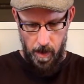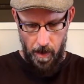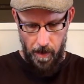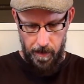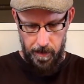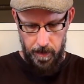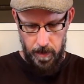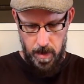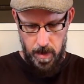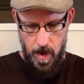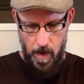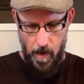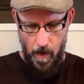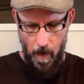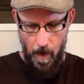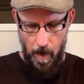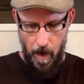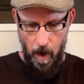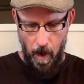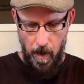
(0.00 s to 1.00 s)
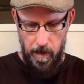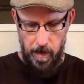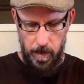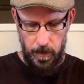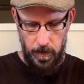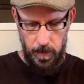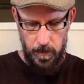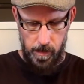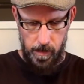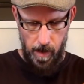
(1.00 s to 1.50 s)
Wait a minute.
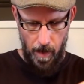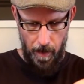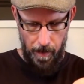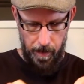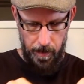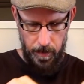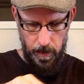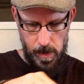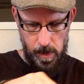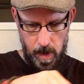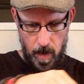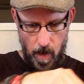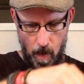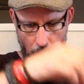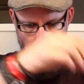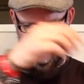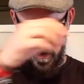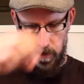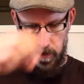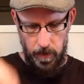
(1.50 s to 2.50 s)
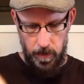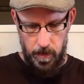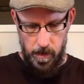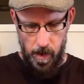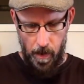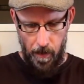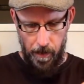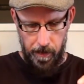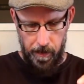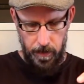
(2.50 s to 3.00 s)
Who gave El
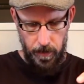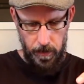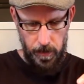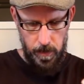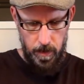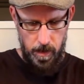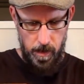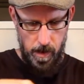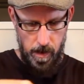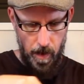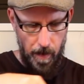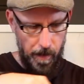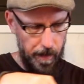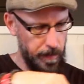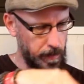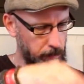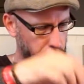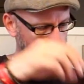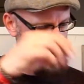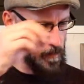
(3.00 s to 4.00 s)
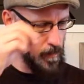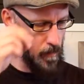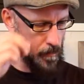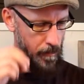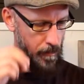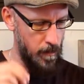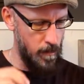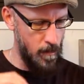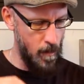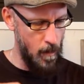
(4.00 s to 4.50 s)
President a chewing gum?
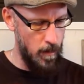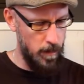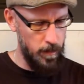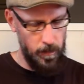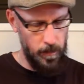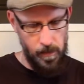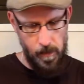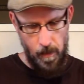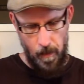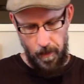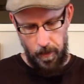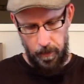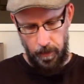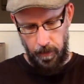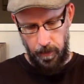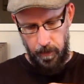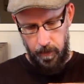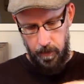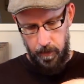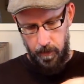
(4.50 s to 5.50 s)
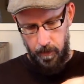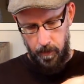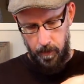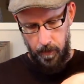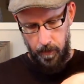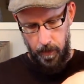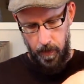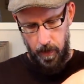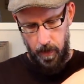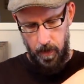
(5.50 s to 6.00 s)
Oh god, this is going to
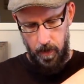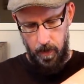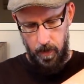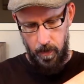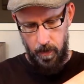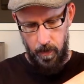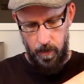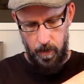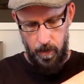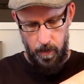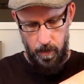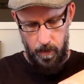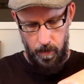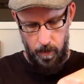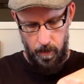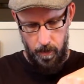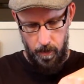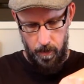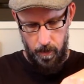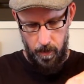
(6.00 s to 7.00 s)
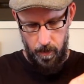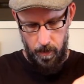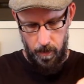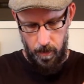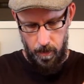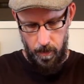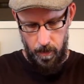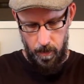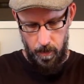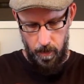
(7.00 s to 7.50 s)
look ridiculous when I speed it up,
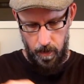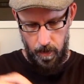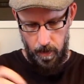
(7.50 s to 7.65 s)
won't it?